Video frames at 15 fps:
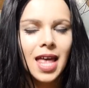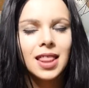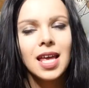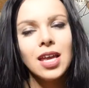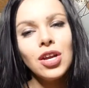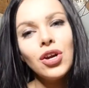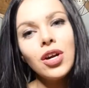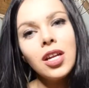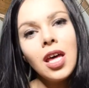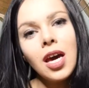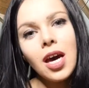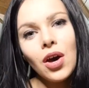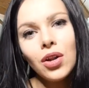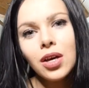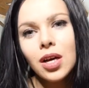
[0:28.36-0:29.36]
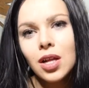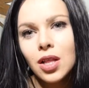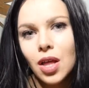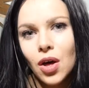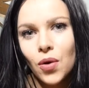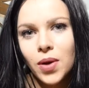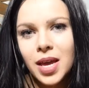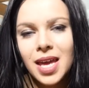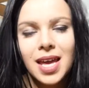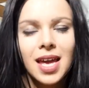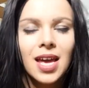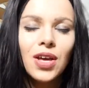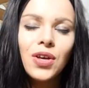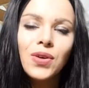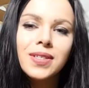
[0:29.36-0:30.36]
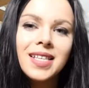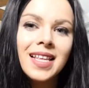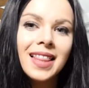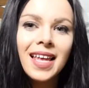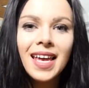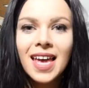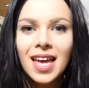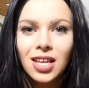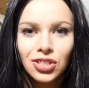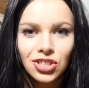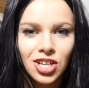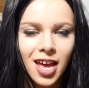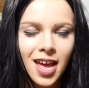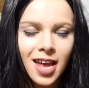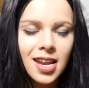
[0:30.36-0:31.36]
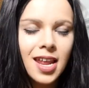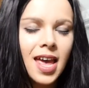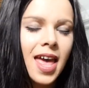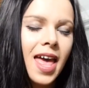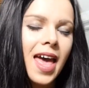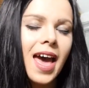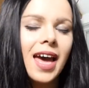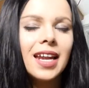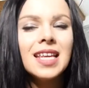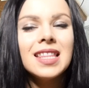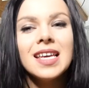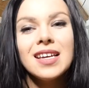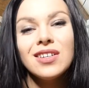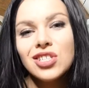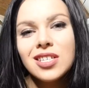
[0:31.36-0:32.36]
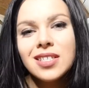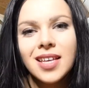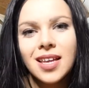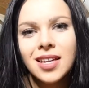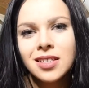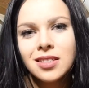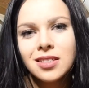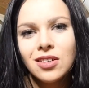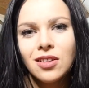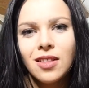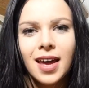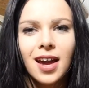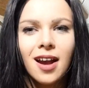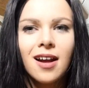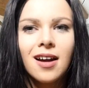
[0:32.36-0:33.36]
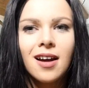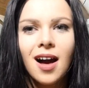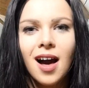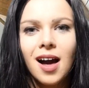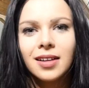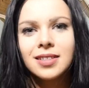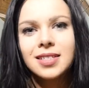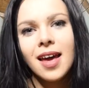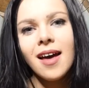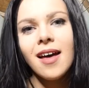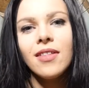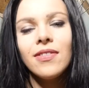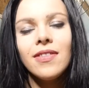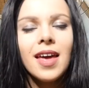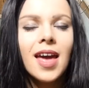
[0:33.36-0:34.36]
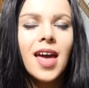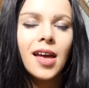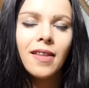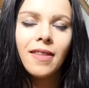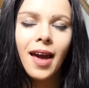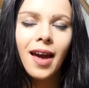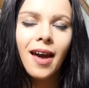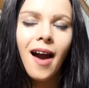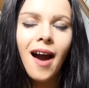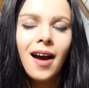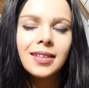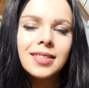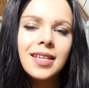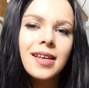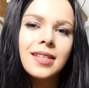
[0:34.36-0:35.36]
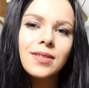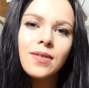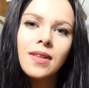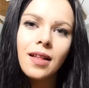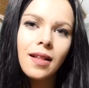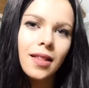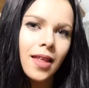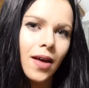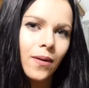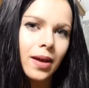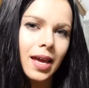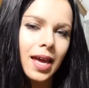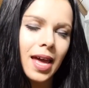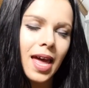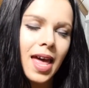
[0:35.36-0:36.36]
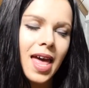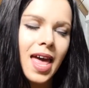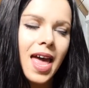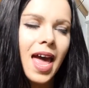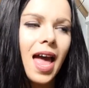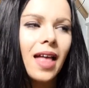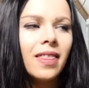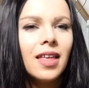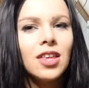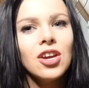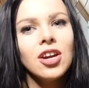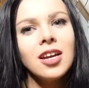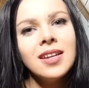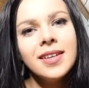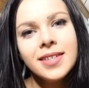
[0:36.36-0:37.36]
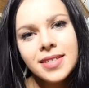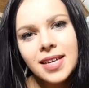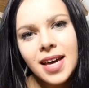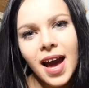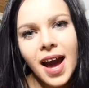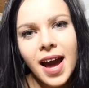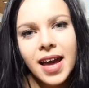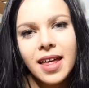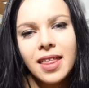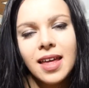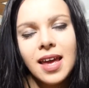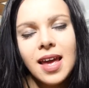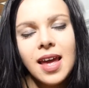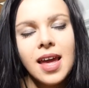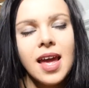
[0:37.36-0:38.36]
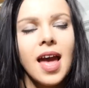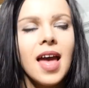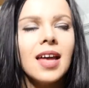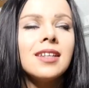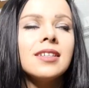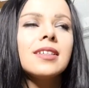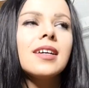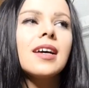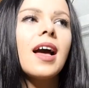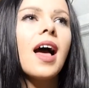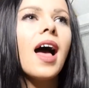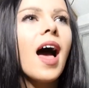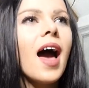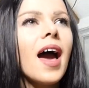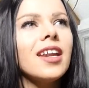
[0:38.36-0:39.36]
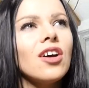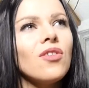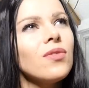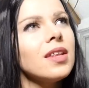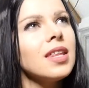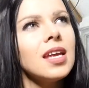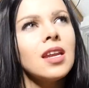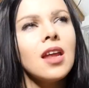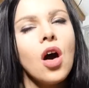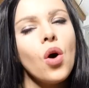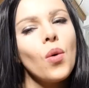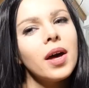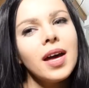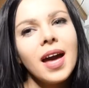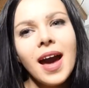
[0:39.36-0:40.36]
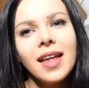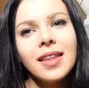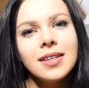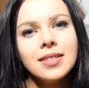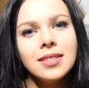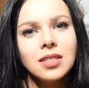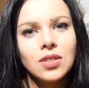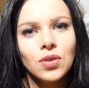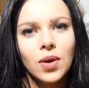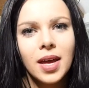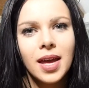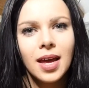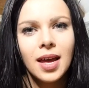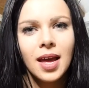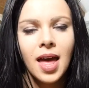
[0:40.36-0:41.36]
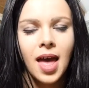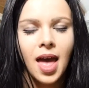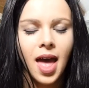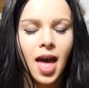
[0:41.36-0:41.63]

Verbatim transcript: And then you're gonna go to Khloe, who's in the kitchen, I think she's gonna do like her cocktail thing, like cocktails with Khloe, and then you're gonna see Kylie. And I don't really know what Kylie's doing.